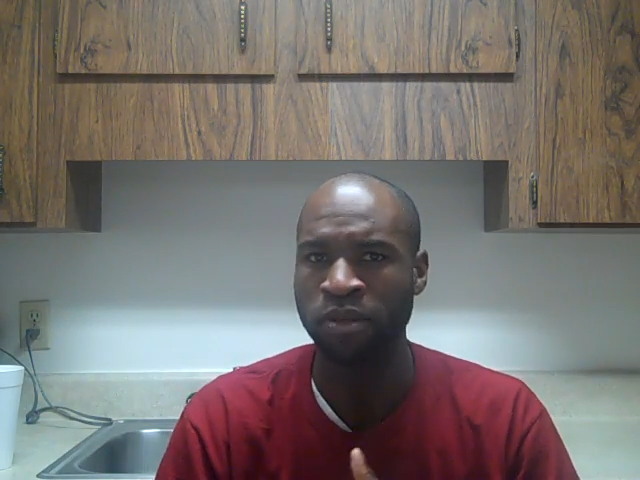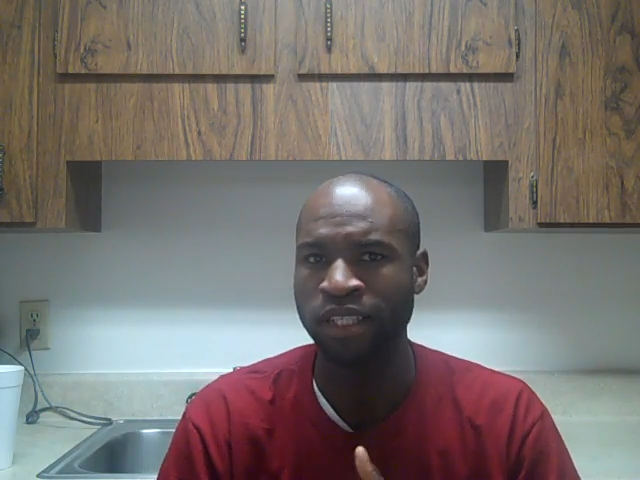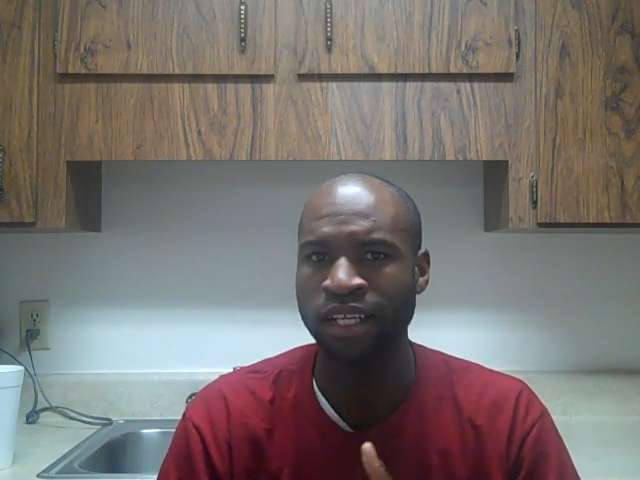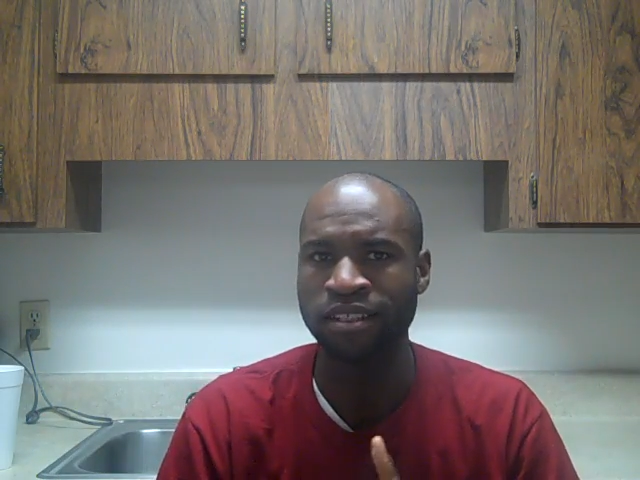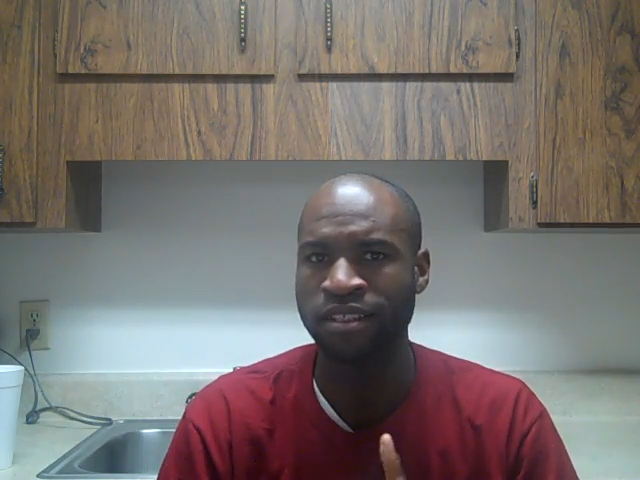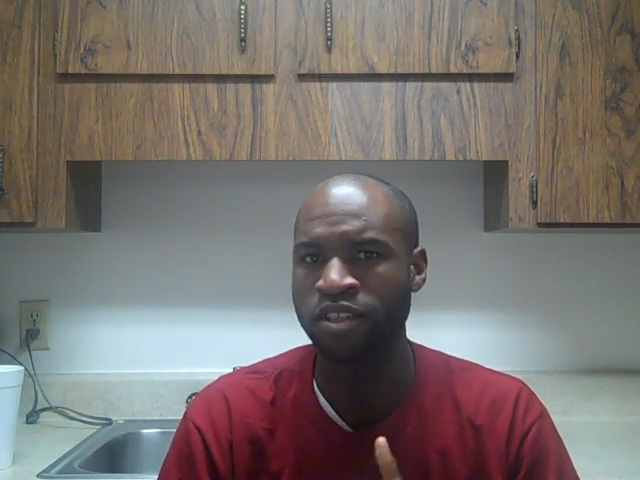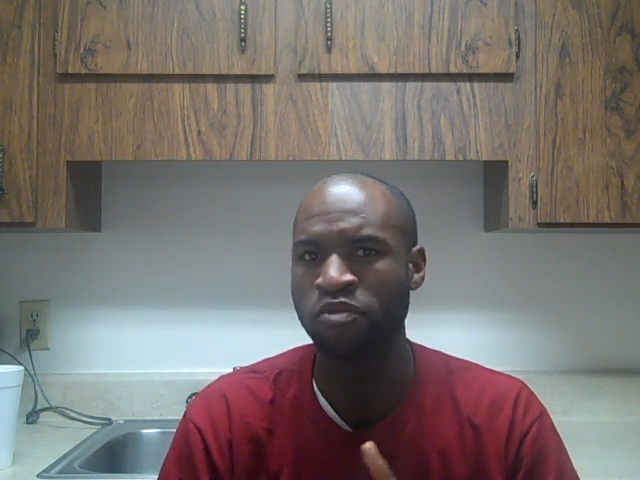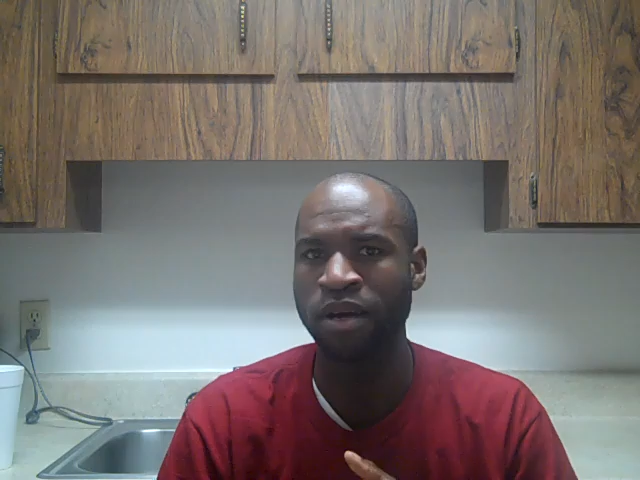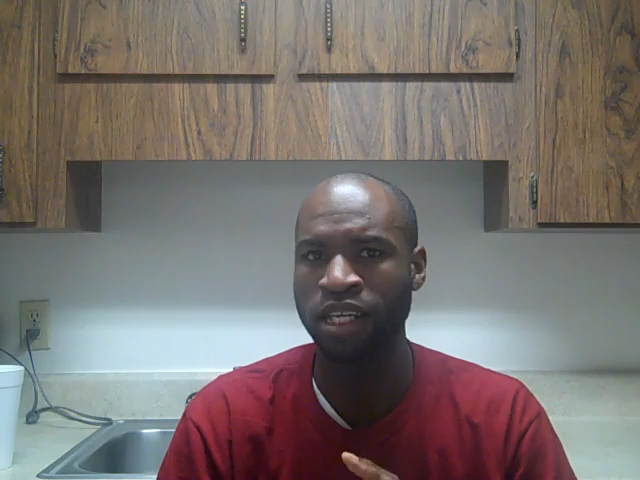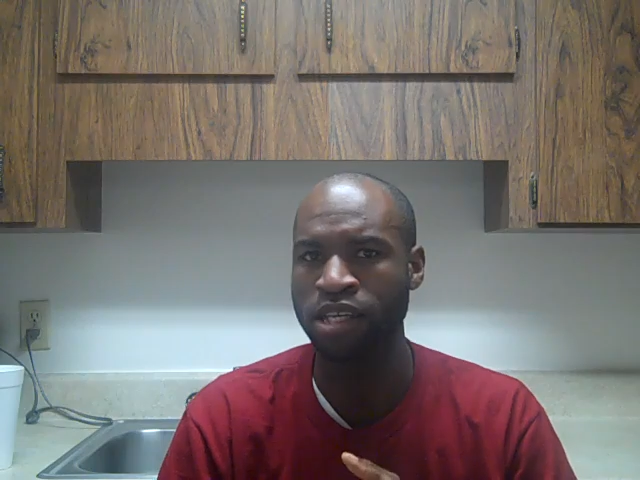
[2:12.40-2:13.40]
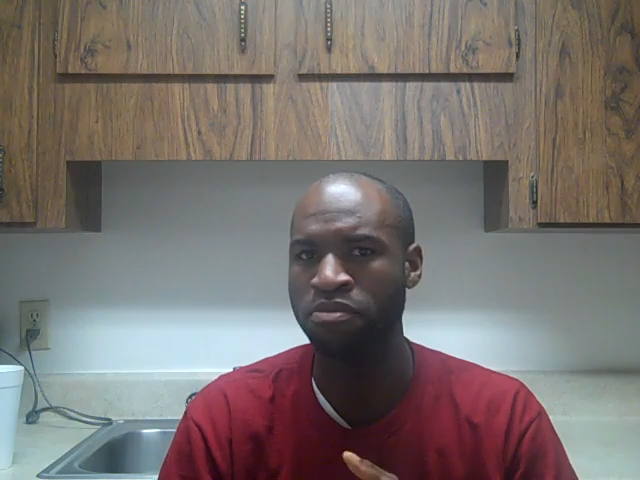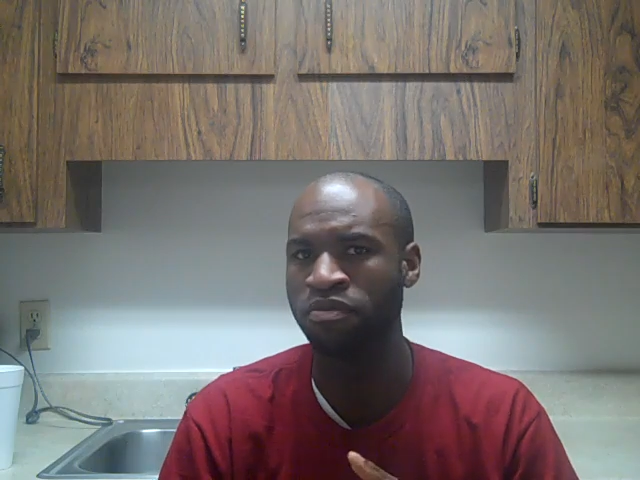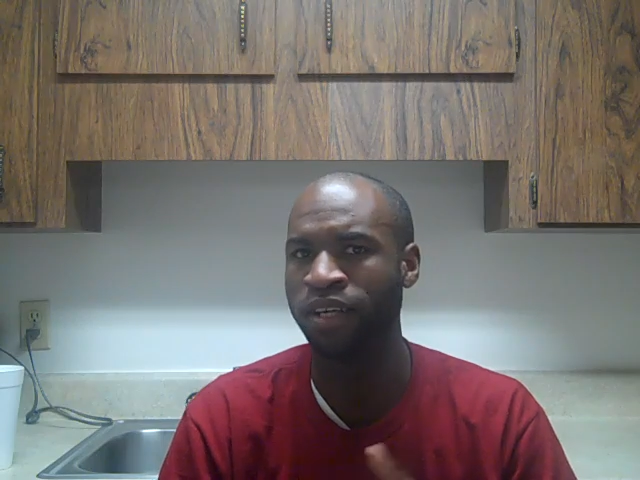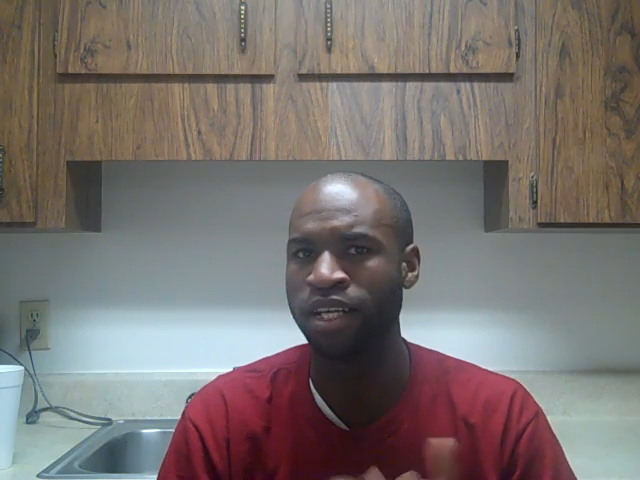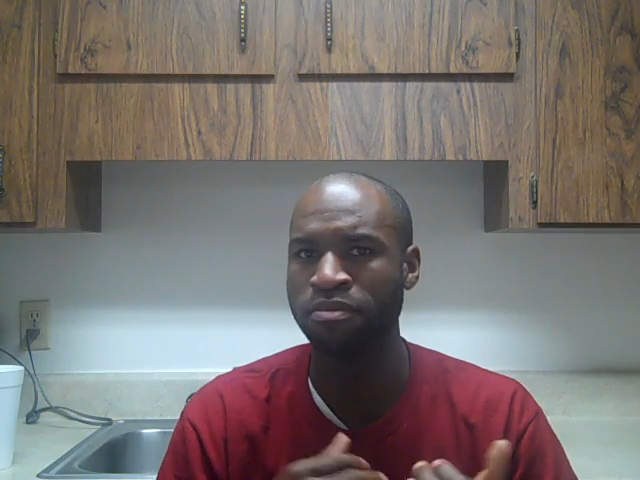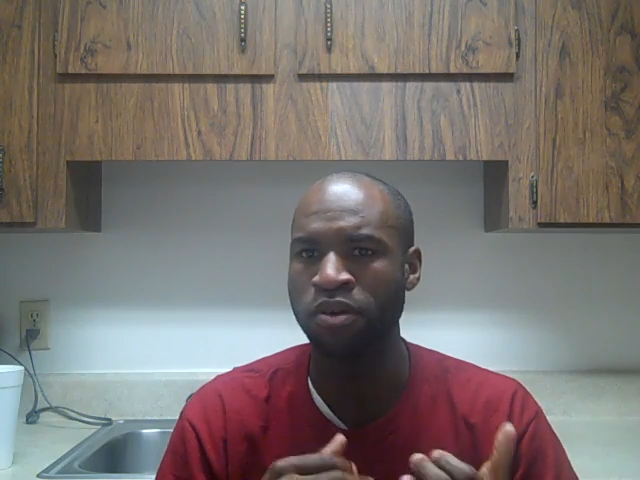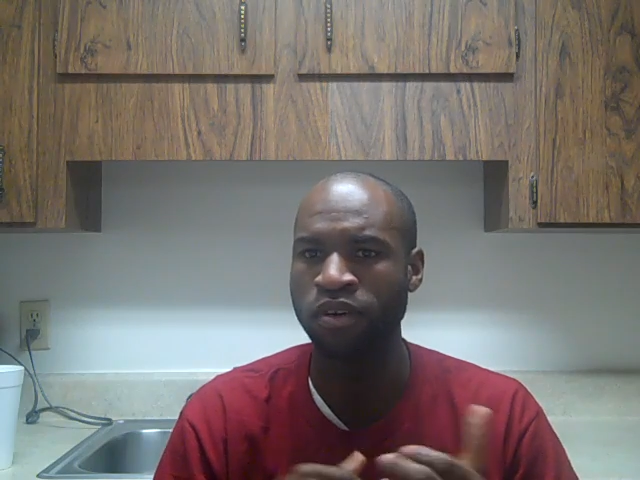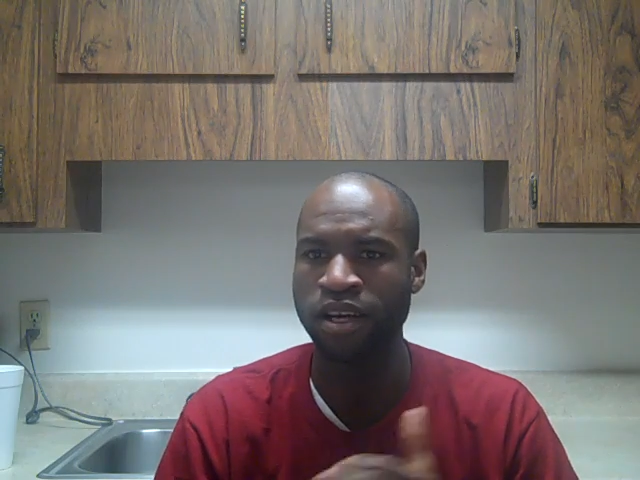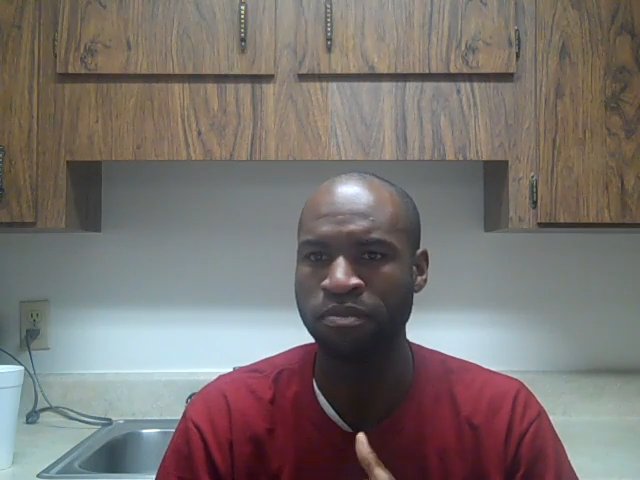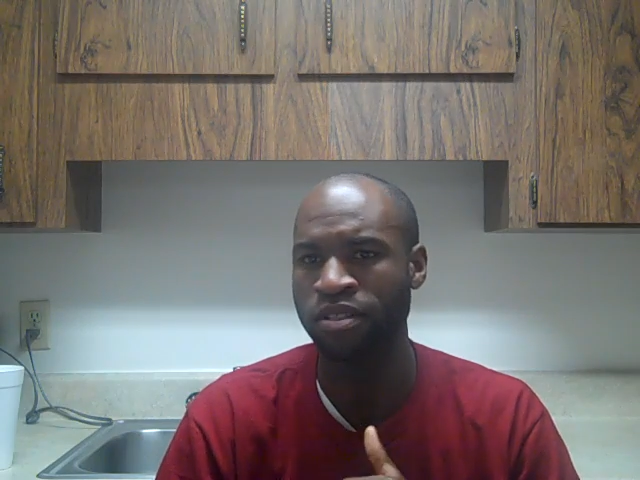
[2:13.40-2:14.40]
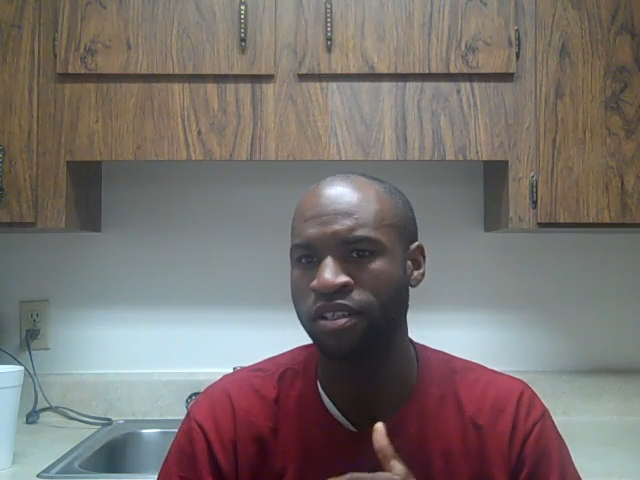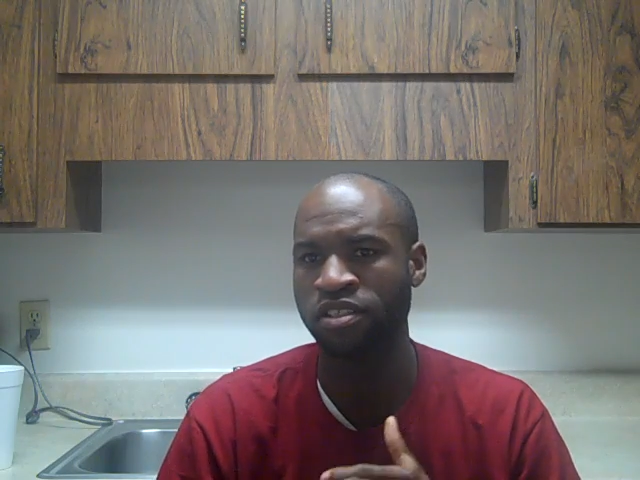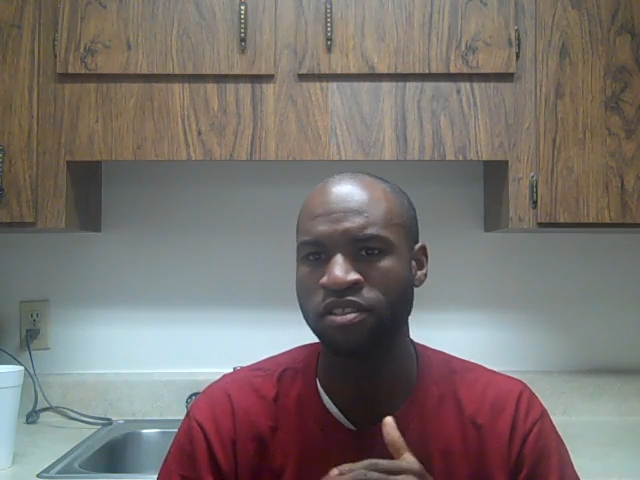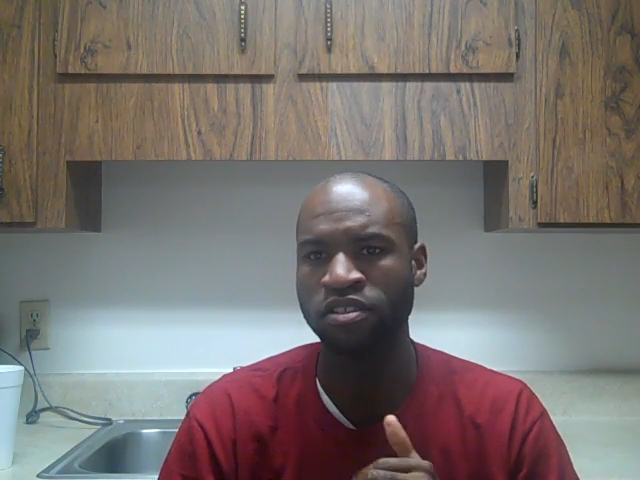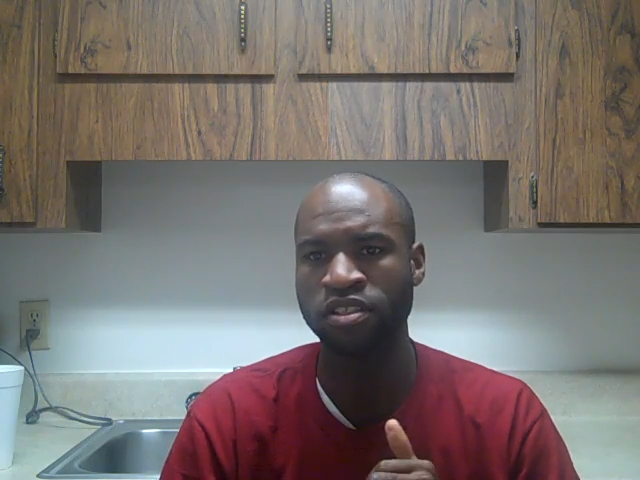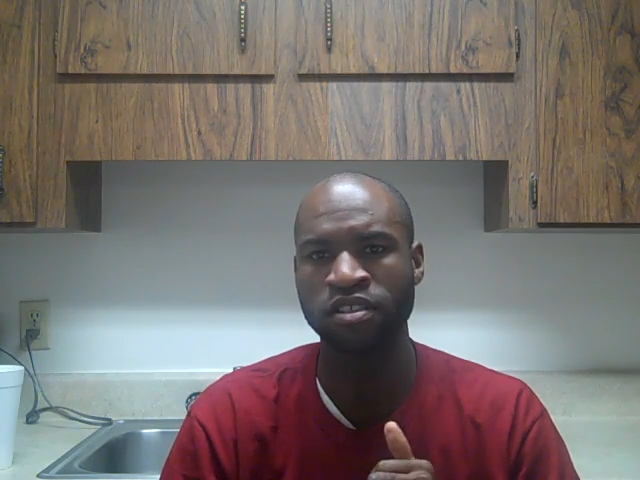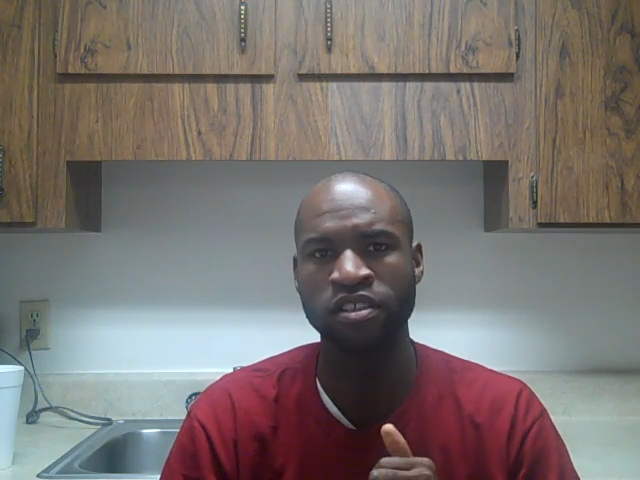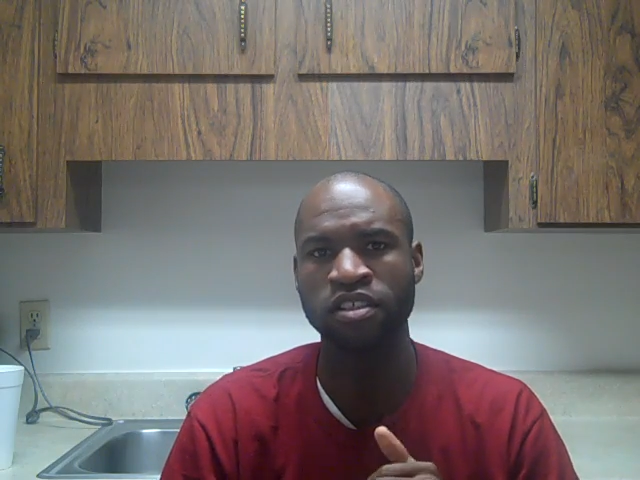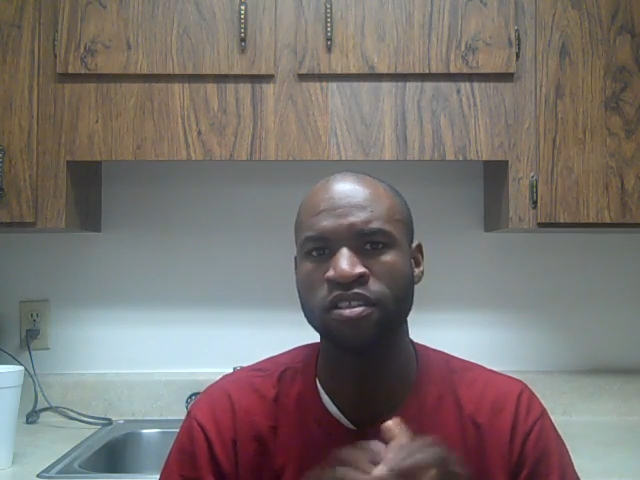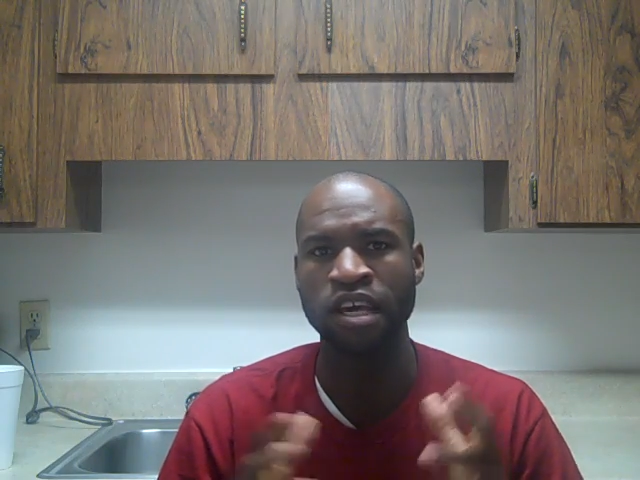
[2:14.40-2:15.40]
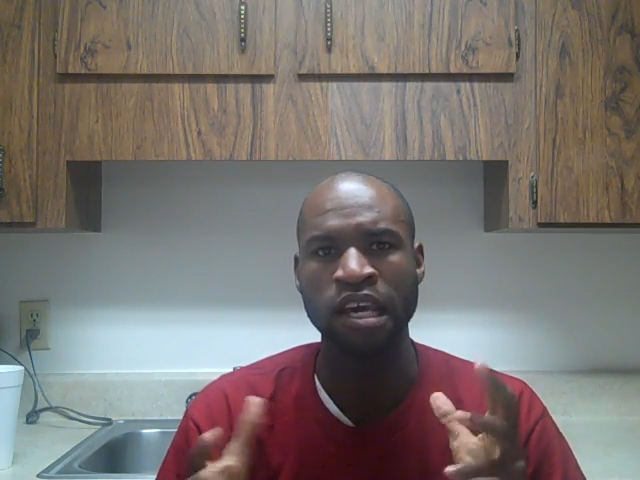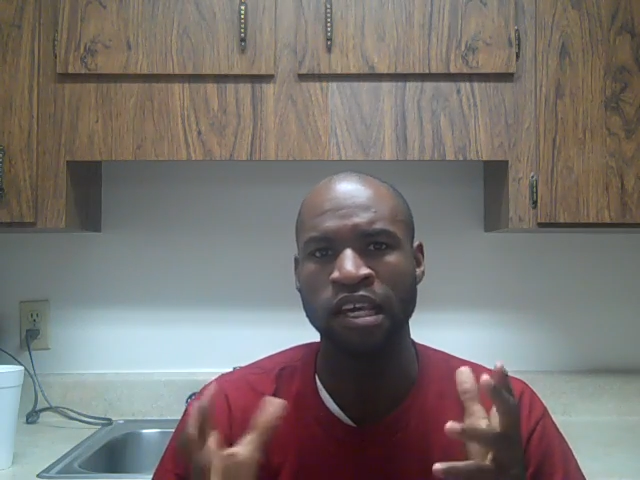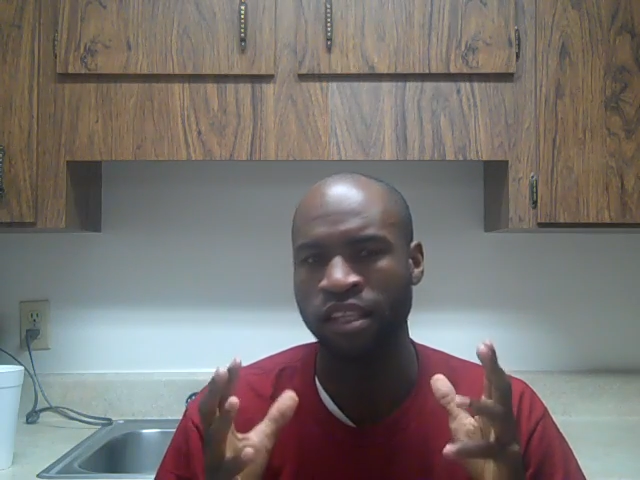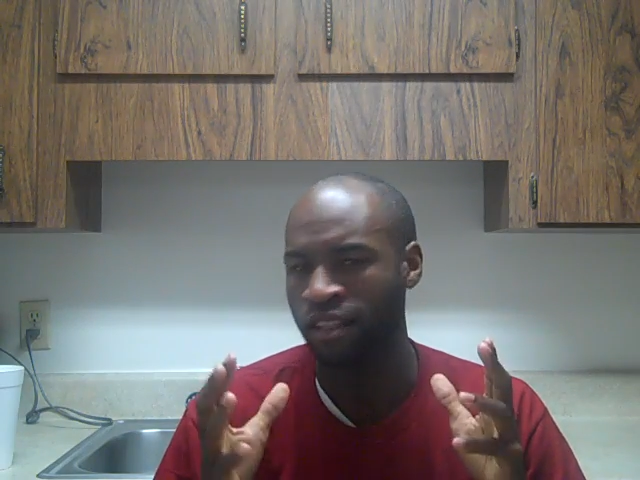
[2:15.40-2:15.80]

but that still might keep you from getting a motor hand position just because